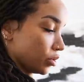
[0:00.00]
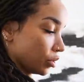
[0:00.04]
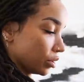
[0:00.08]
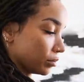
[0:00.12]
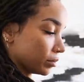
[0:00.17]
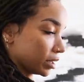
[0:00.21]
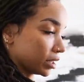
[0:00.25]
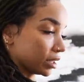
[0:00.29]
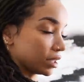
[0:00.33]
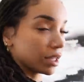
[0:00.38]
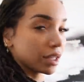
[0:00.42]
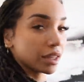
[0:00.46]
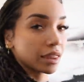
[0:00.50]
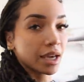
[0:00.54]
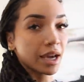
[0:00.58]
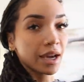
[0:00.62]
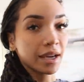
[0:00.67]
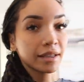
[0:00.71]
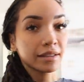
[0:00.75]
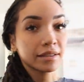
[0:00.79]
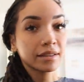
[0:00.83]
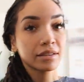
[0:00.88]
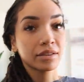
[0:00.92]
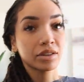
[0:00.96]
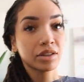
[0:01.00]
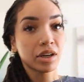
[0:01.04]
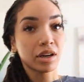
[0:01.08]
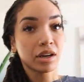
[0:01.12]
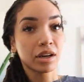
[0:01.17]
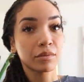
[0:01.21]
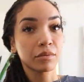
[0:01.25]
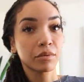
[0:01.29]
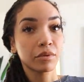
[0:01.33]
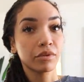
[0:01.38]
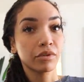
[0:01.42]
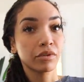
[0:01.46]
Normally, that is a
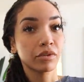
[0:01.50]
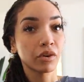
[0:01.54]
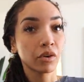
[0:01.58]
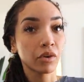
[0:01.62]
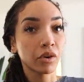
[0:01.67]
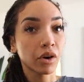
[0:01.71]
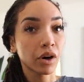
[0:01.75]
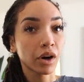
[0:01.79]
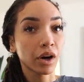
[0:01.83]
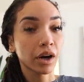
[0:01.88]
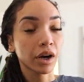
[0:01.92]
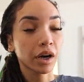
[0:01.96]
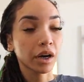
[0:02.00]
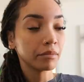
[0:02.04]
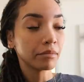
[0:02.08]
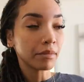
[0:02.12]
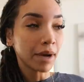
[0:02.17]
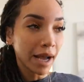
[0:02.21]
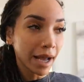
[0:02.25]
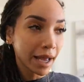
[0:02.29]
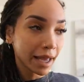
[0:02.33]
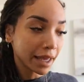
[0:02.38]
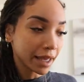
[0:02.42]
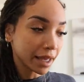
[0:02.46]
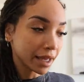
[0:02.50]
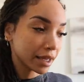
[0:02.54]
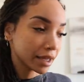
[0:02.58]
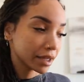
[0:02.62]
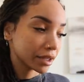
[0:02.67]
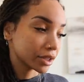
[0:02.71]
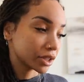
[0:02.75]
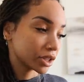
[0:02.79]
job for Maya.